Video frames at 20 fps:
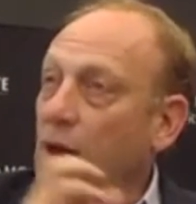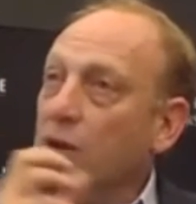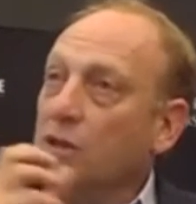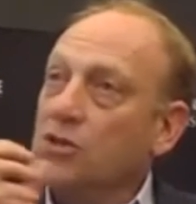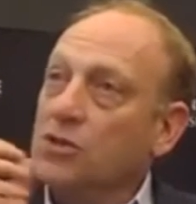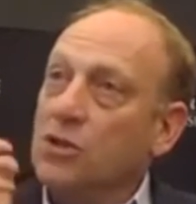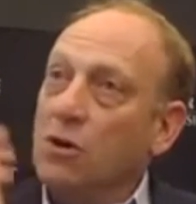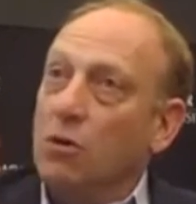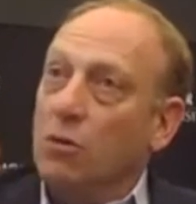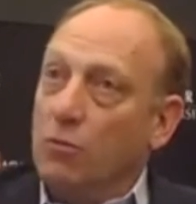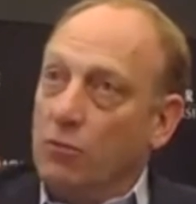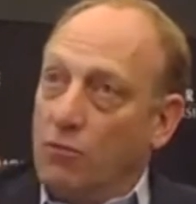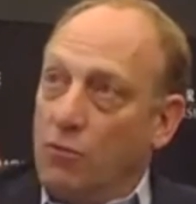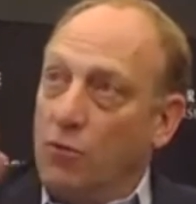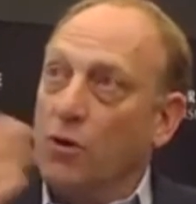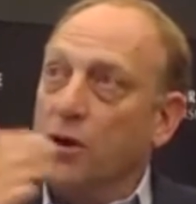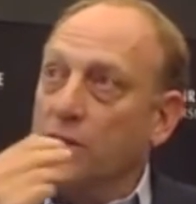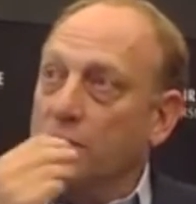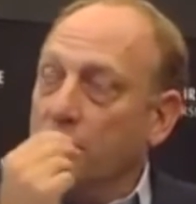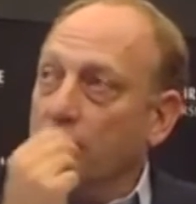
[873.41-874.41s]
So,
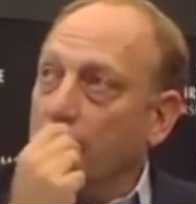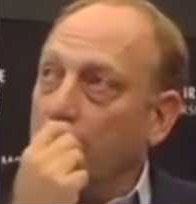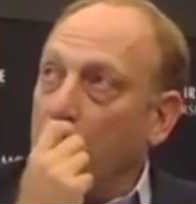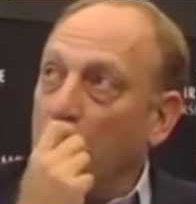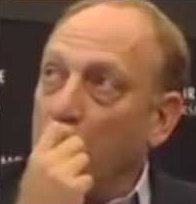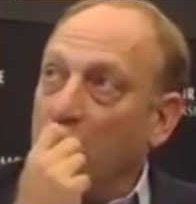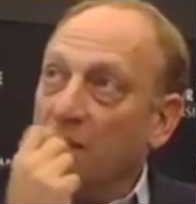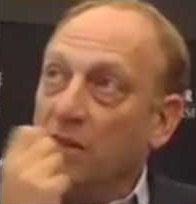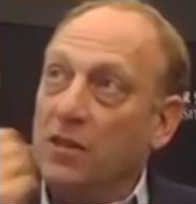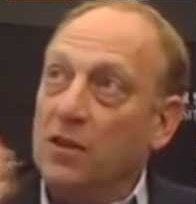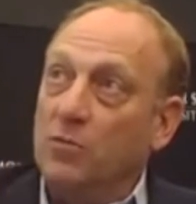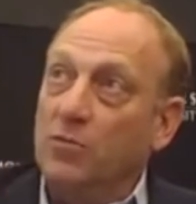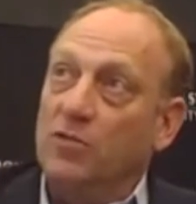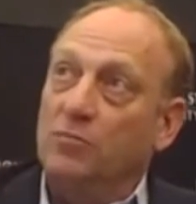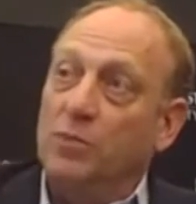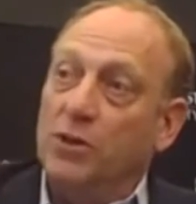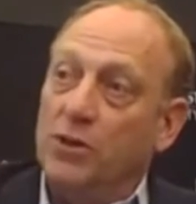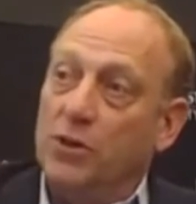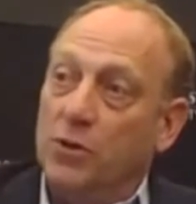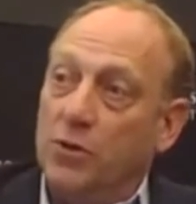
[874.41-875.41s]
for example, one thing
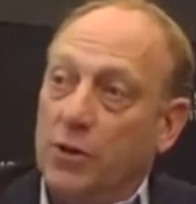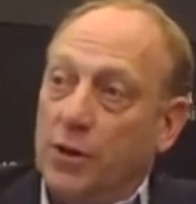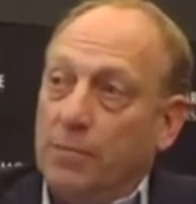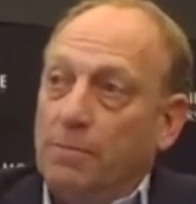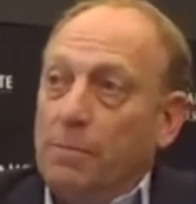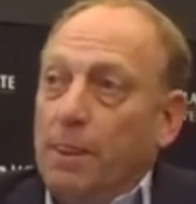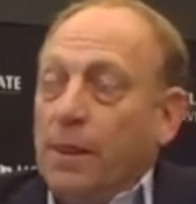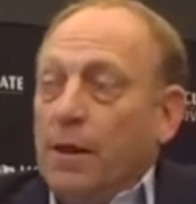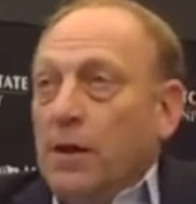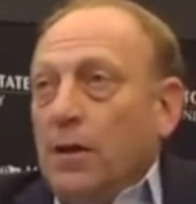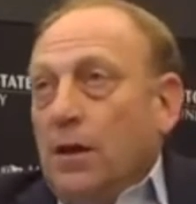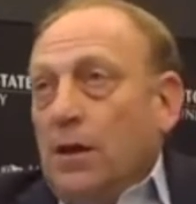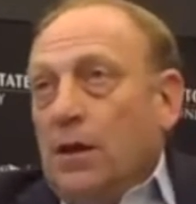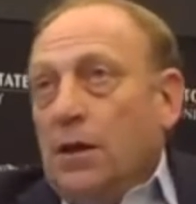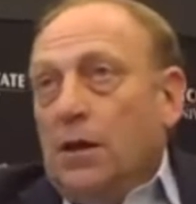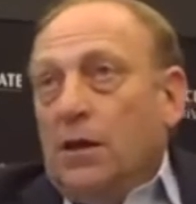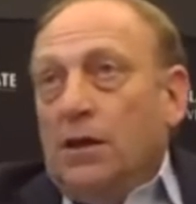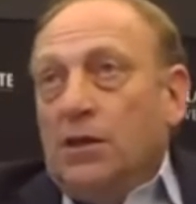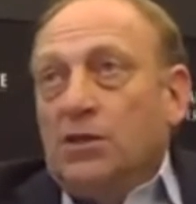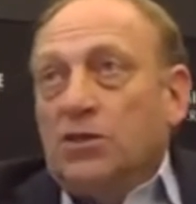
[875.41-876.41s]
we've been doing
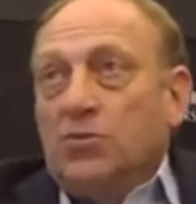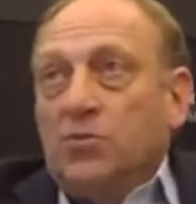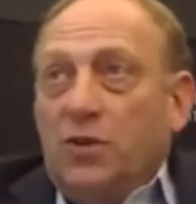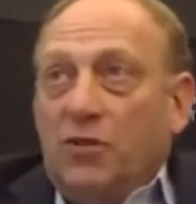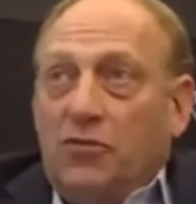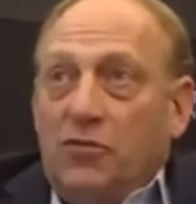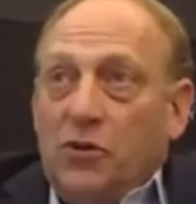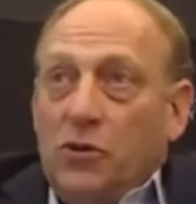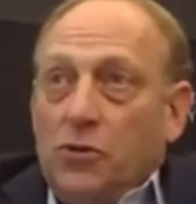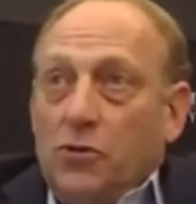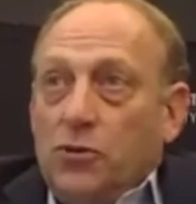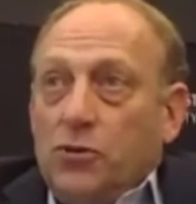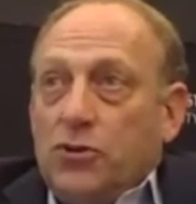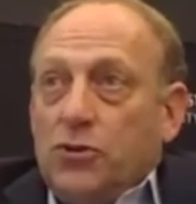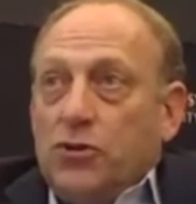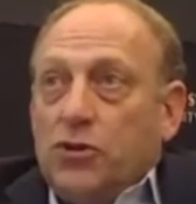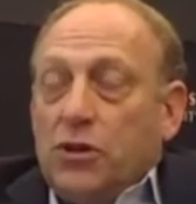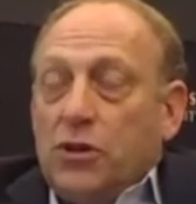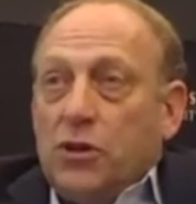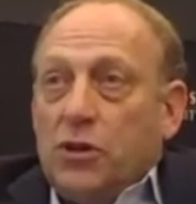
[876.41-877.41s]
is we've
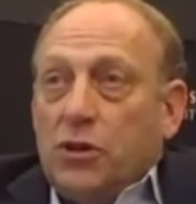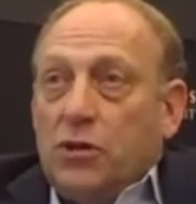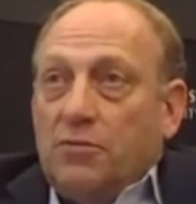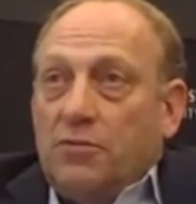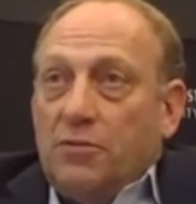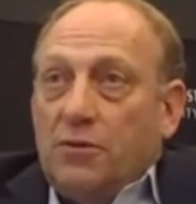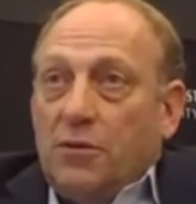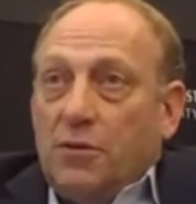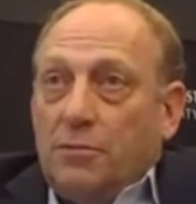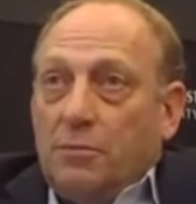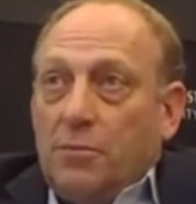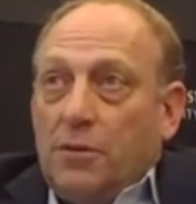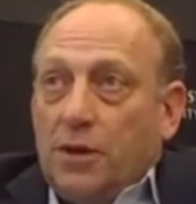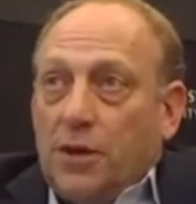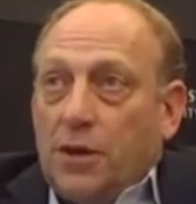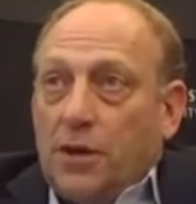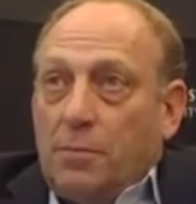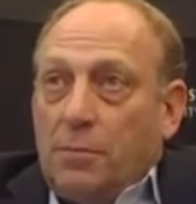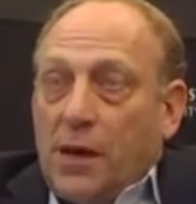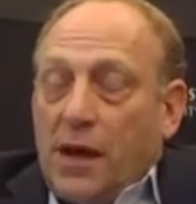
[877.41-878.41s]
used the
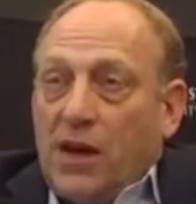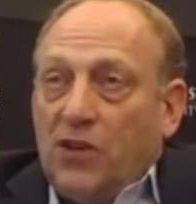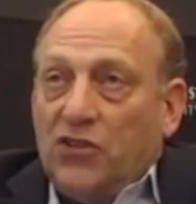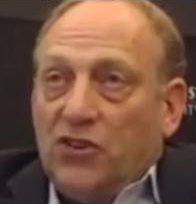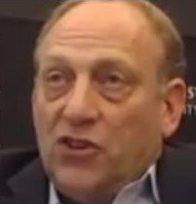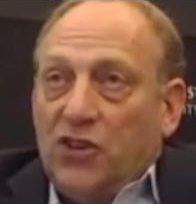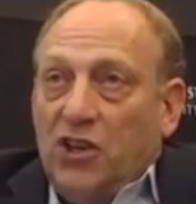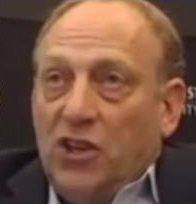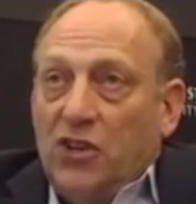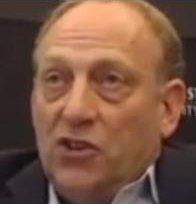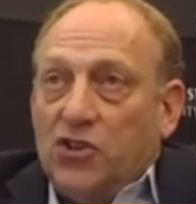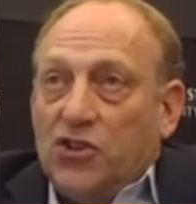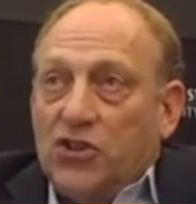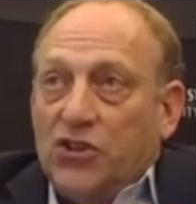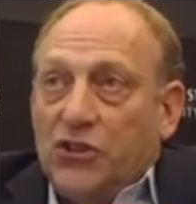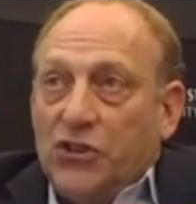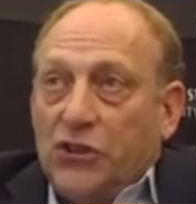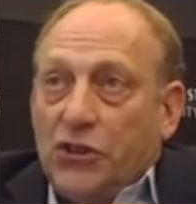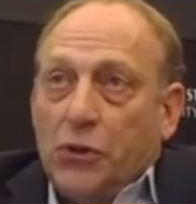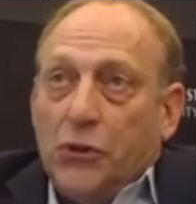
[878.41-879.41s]
capacity
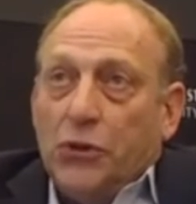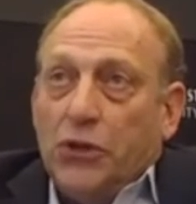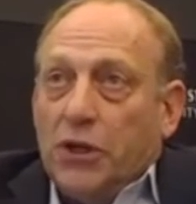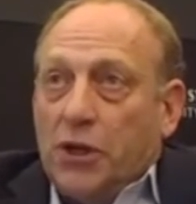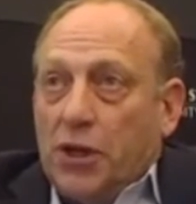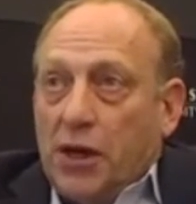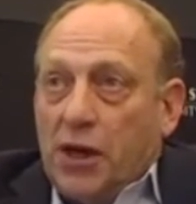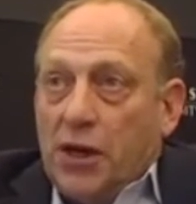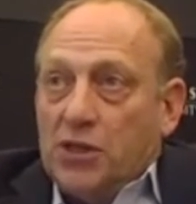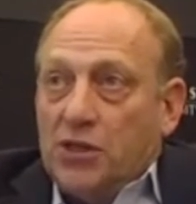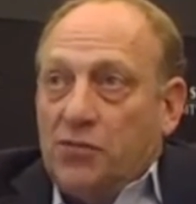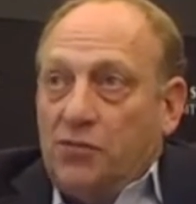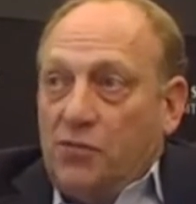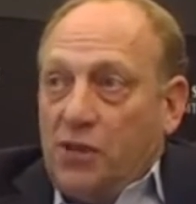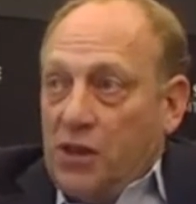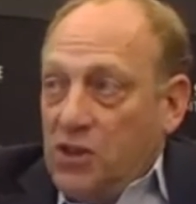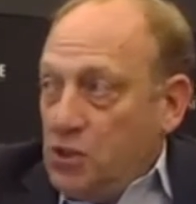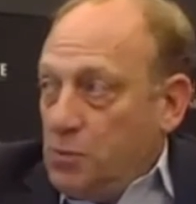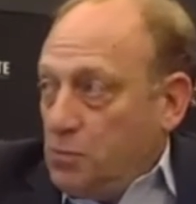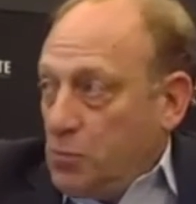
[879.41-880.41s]
to localize
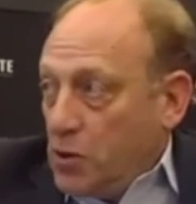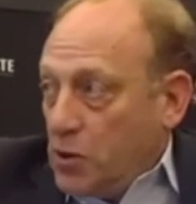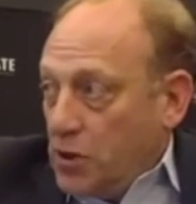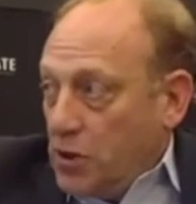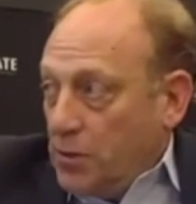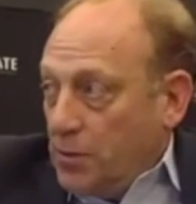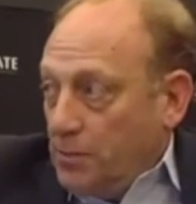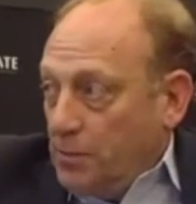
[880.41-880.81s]
Facebook.